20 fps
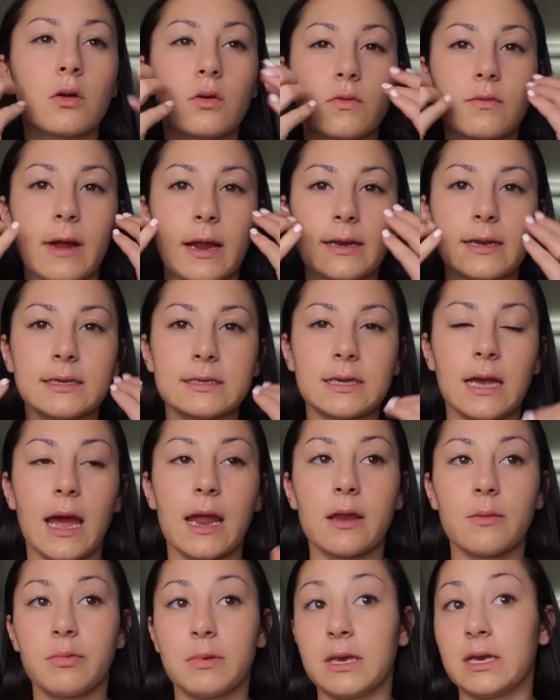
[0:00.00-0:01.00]
redness
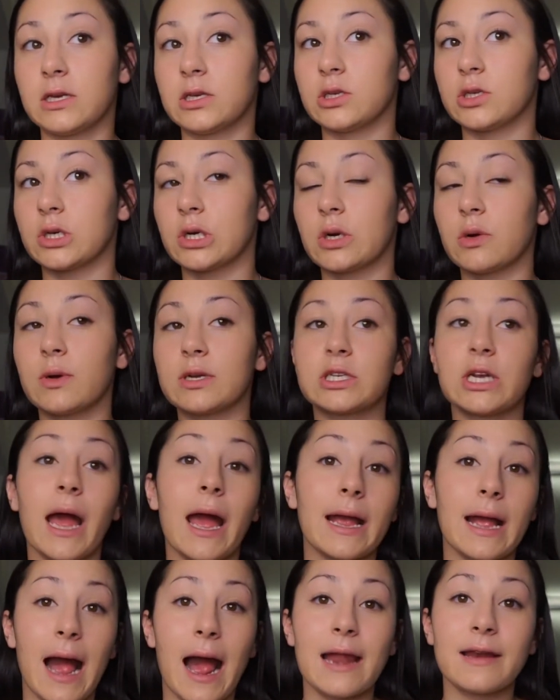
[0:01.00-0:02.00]
kind of peeks through, which
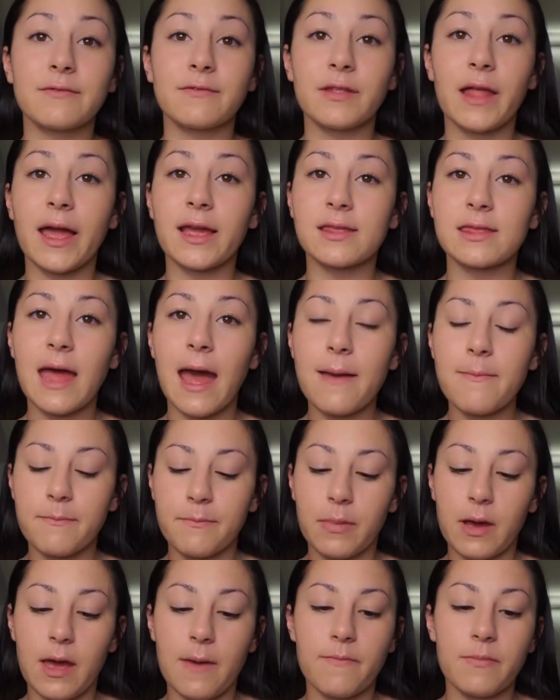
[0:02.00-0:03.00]
I kind of like that,
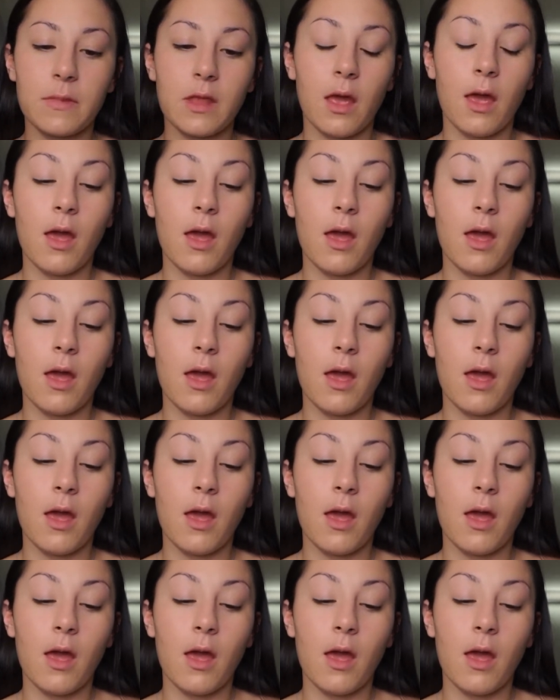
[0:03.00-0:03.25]
but